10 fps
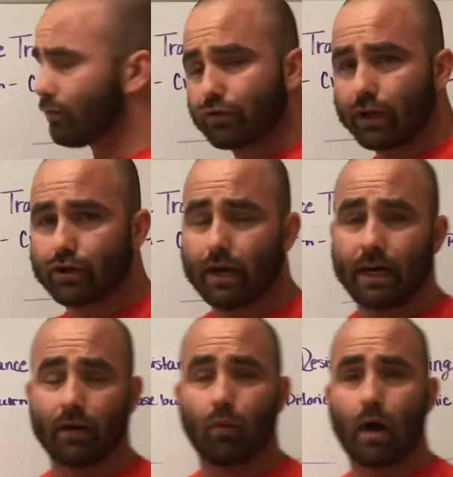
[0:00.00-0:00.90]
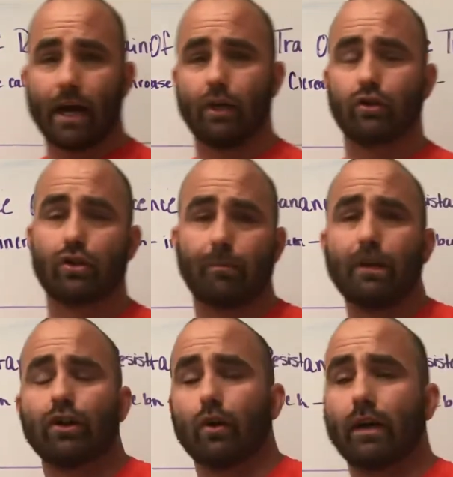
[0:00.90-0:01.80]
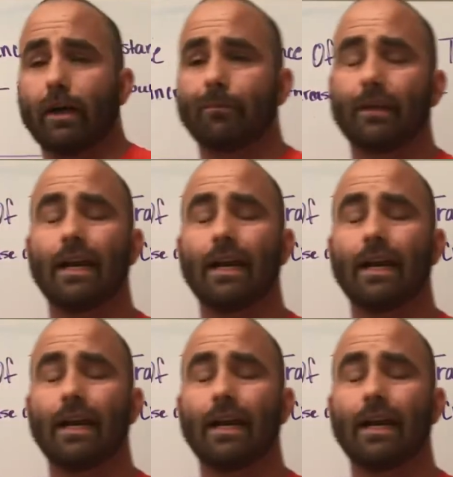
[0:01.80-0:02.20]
of strength training and why you should be doing it,